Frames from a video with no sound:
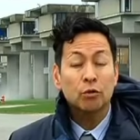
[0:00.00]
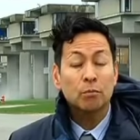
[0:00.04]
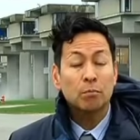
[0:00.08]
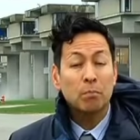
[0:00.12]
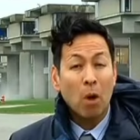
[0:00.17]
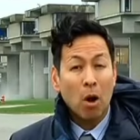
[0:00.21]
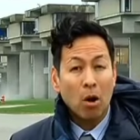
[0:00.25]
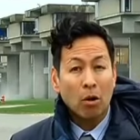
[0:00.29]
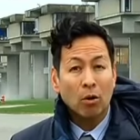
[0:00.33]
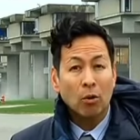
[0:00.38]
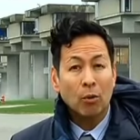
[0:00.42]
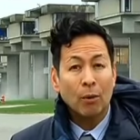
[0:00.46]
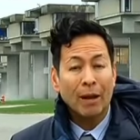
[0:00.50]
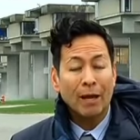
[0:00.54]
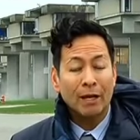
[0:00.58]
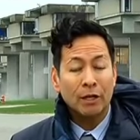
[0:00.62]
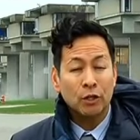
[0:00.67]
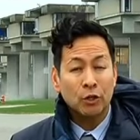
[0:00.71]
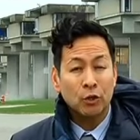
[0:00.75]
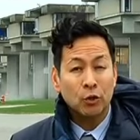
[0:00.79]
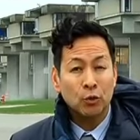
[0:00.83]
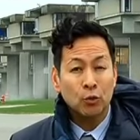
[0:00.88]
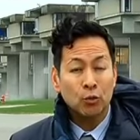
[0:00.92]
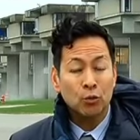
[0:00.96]
tomorrow
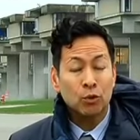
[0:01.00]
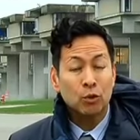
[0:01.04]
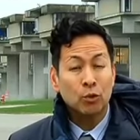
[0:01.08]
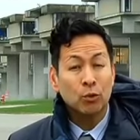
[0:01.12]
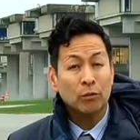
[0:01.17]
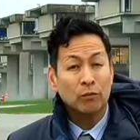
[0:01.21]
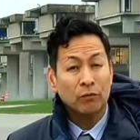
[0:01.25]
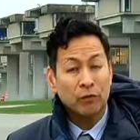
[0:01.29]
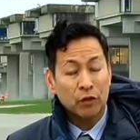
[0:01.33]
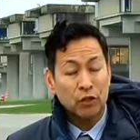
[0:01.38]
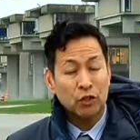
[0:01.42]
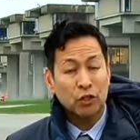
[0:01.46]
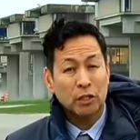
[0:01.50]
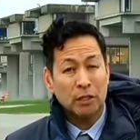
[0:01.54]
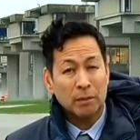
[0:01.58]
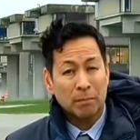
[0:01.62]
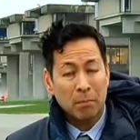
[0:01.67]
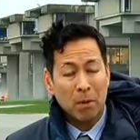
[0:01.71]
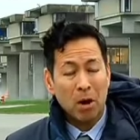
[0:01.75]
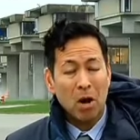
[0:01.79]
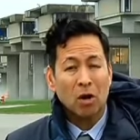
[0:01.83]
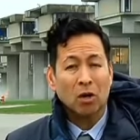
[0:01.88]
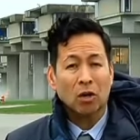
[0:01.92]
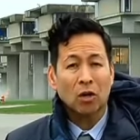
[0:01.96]
at noon to officially
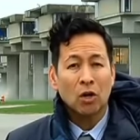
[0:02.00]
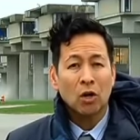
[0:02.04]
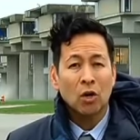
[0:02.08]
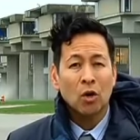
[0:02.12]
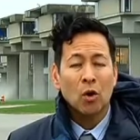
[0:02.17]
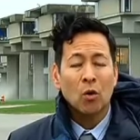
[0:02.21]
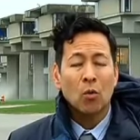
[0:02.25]
mark